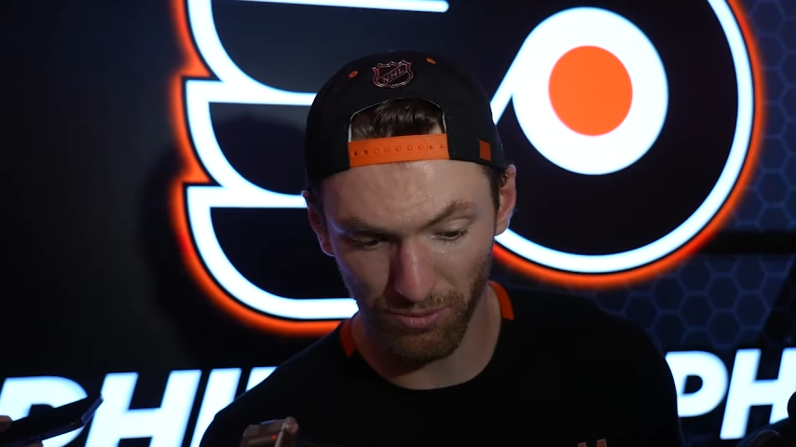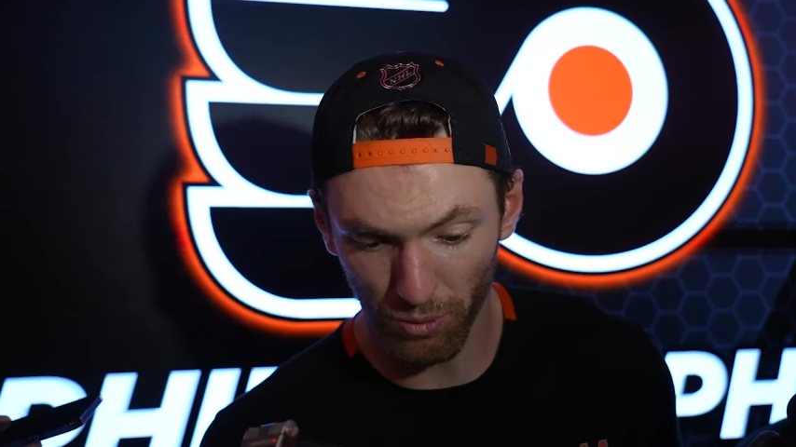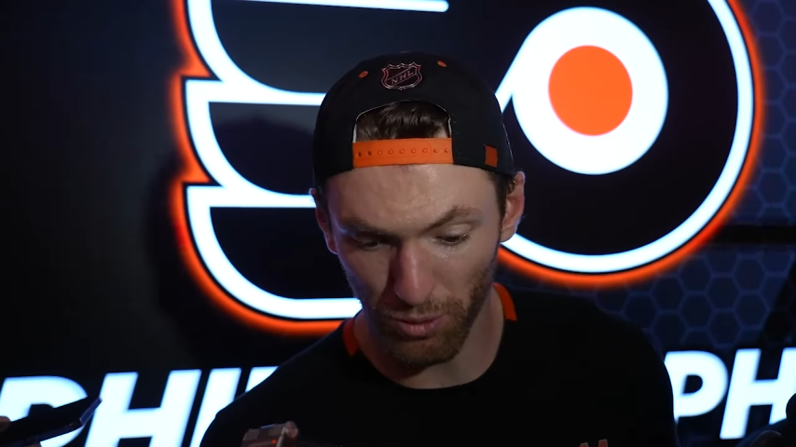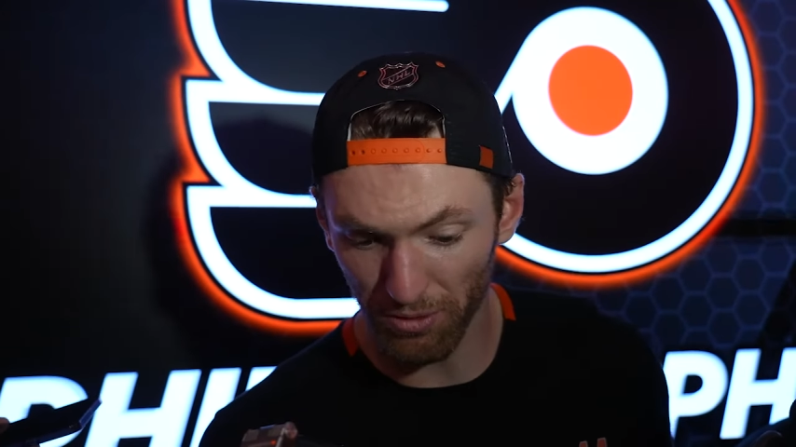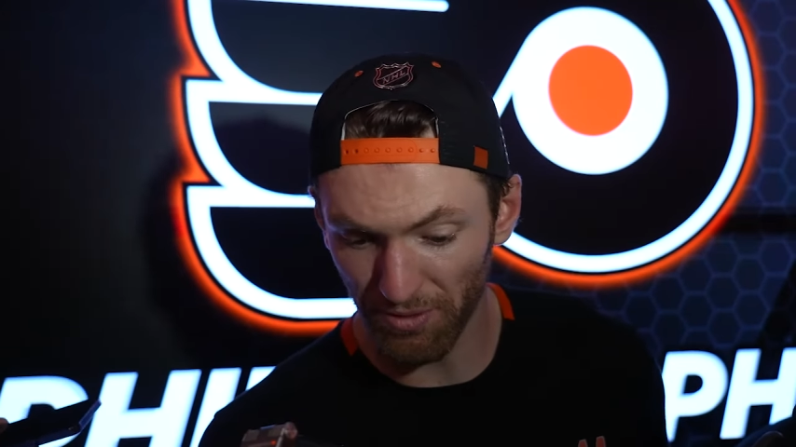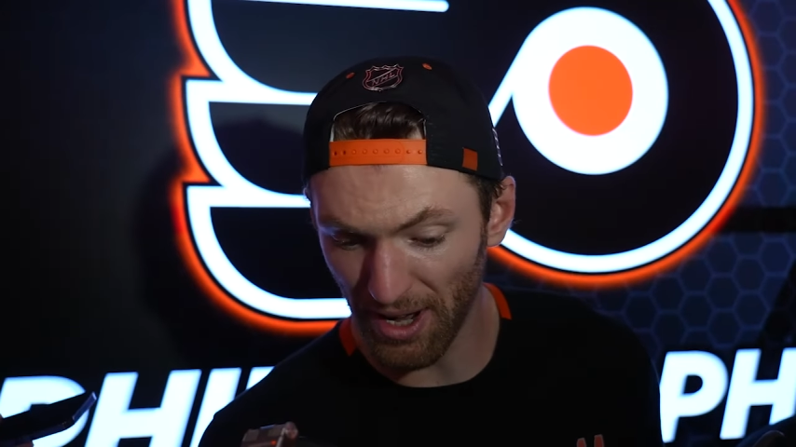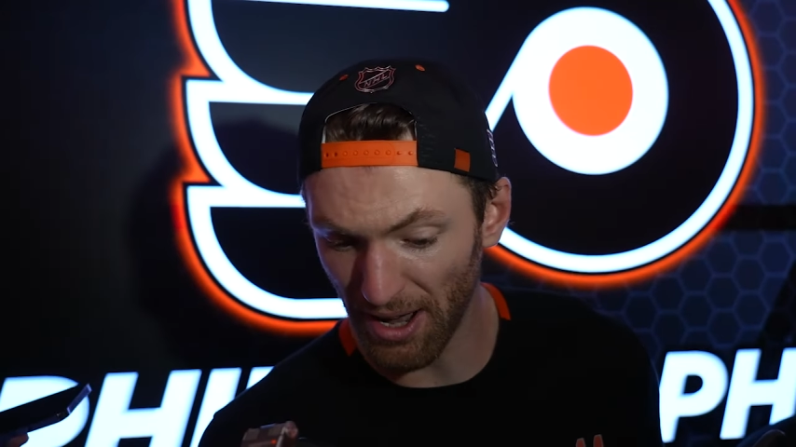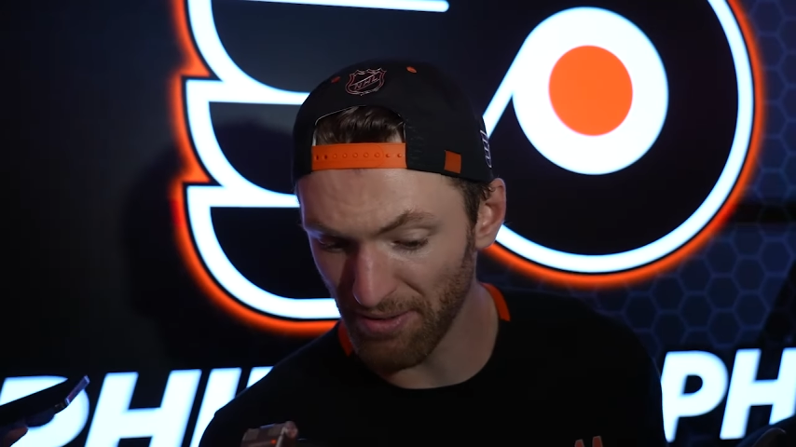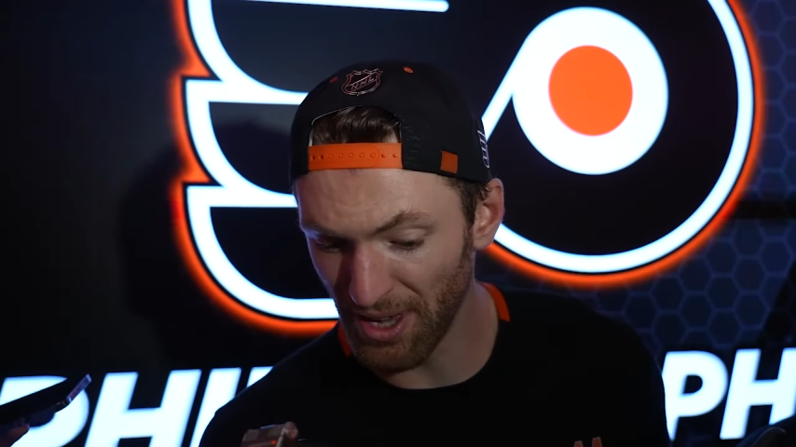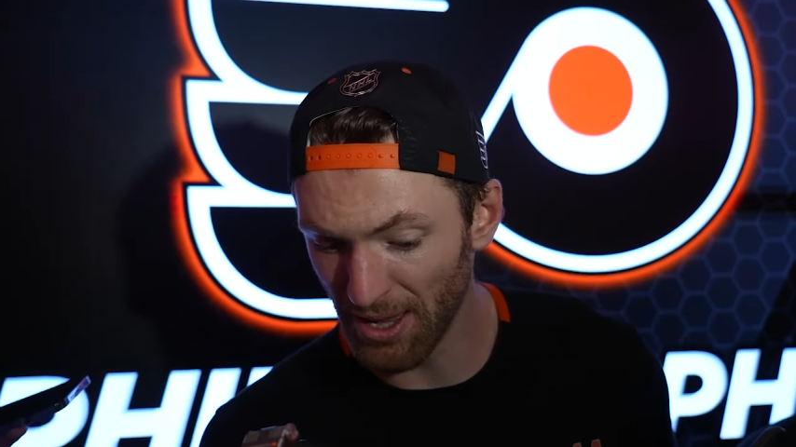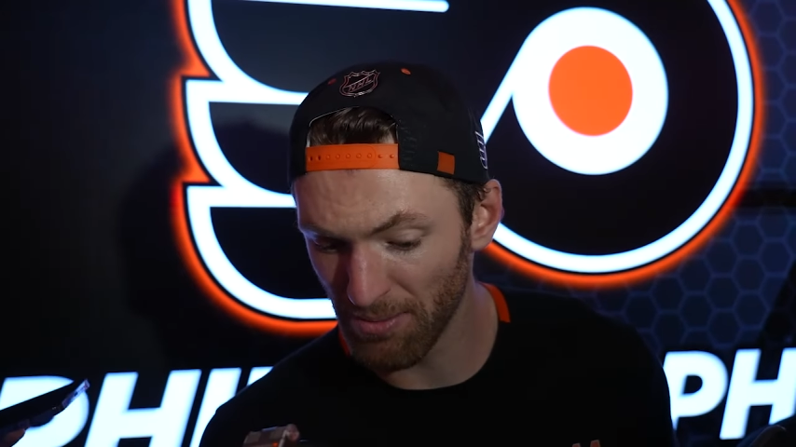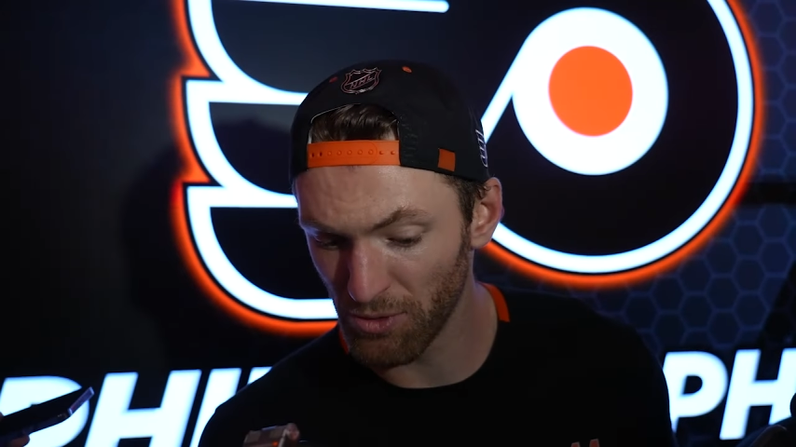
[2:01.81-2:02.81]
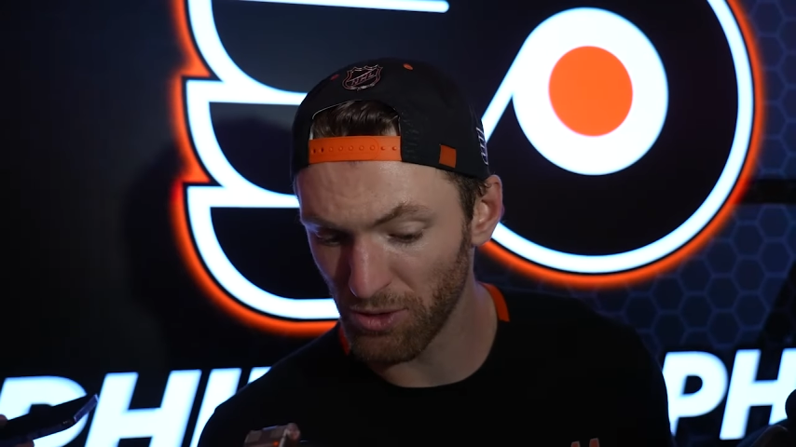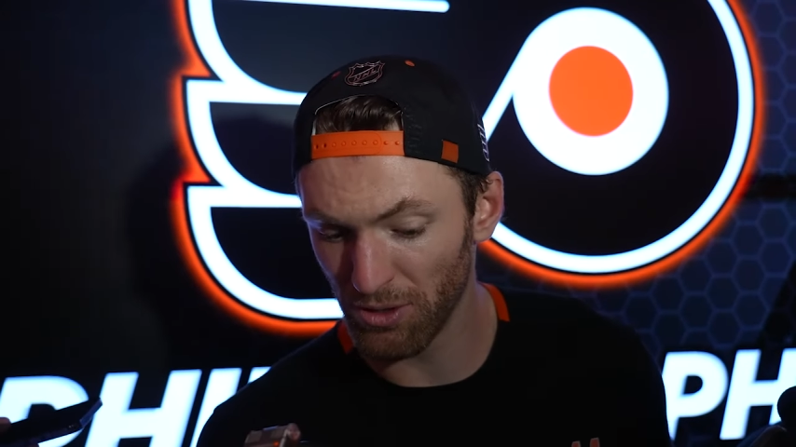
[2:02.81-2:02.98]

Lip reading: 4 or 5 games,